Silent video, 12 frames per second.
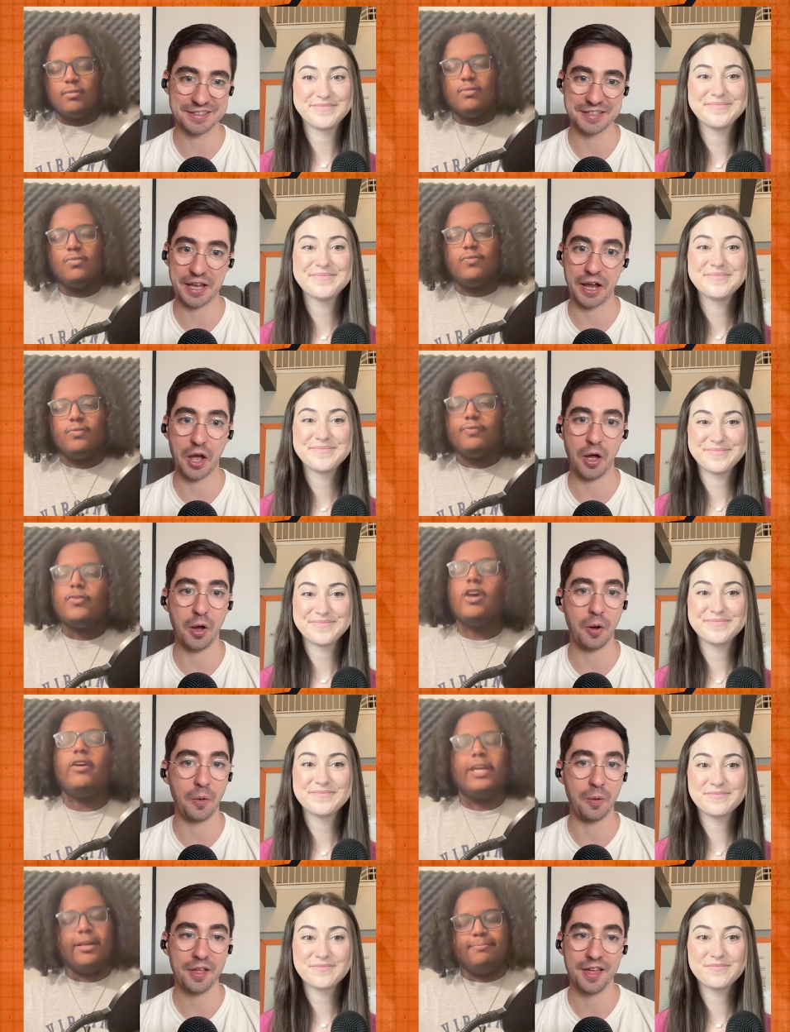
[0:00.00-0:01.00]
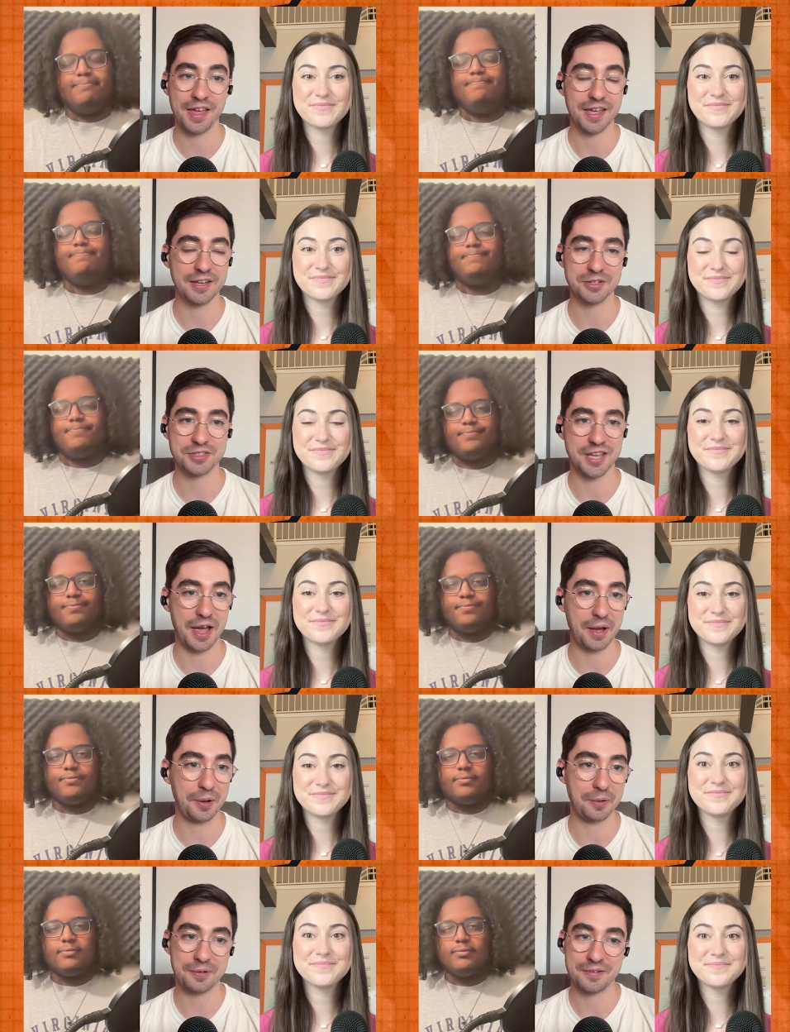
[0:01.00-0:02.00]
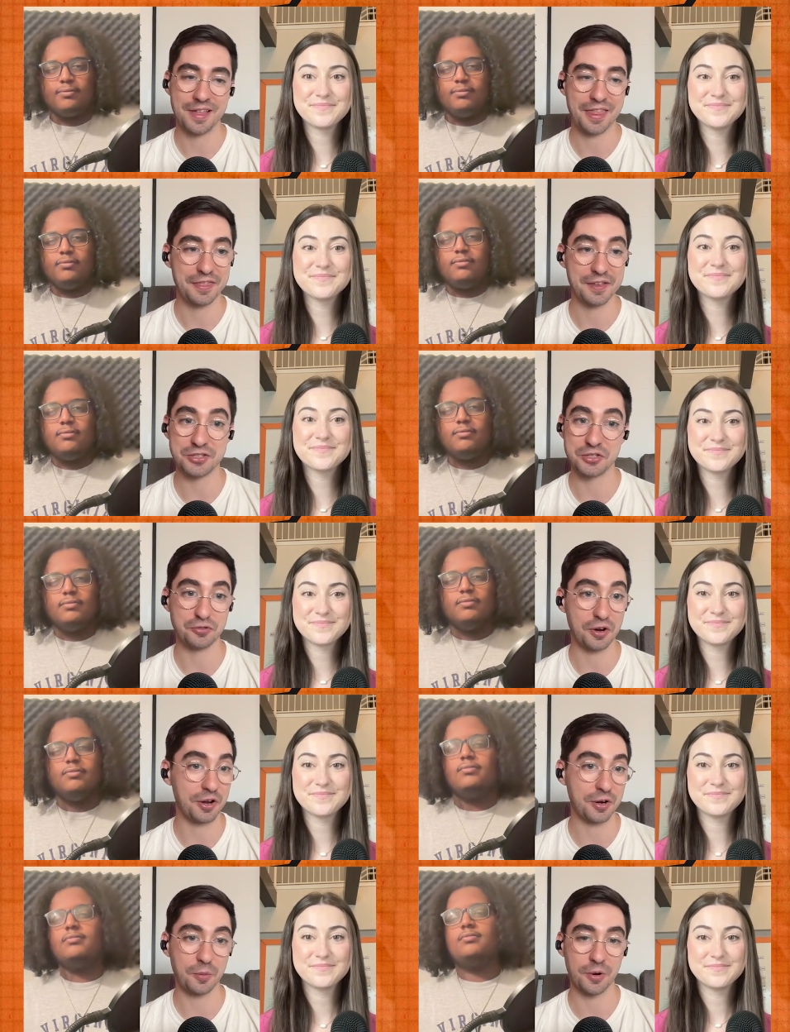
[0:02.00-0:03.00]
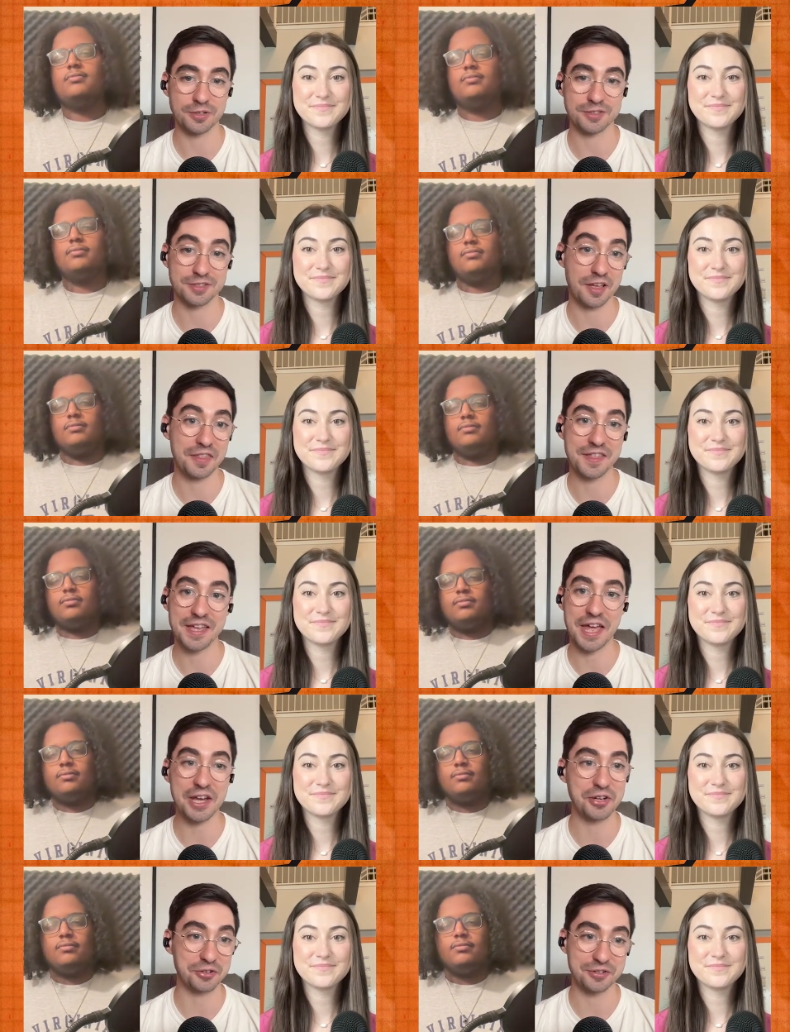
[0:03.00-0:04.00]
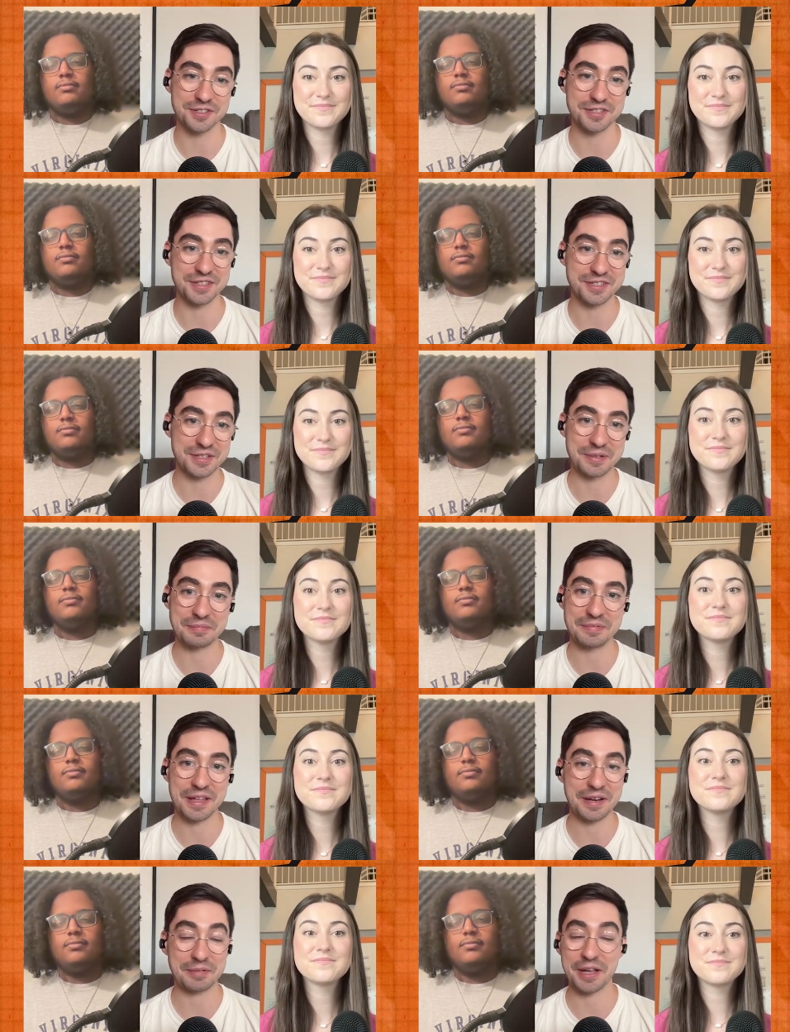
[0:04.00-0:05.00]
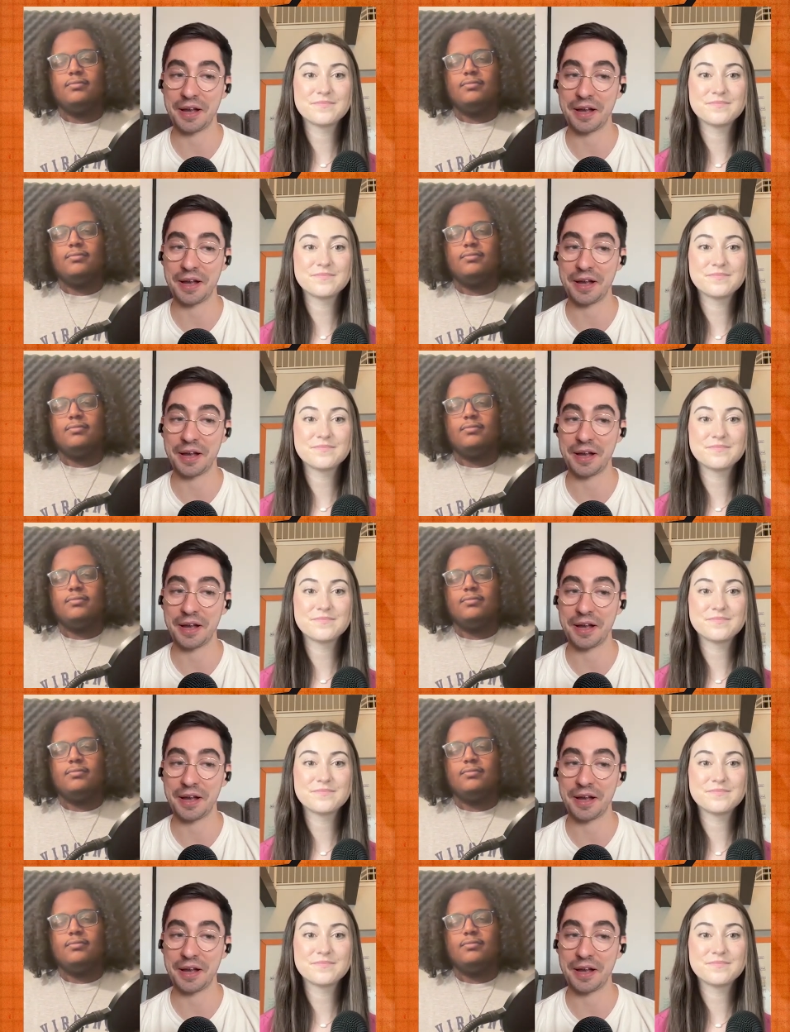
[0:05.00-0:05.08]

Speaker 1: it's like, oh, oh yeah. here's how this drug works on the endocrine system. I'm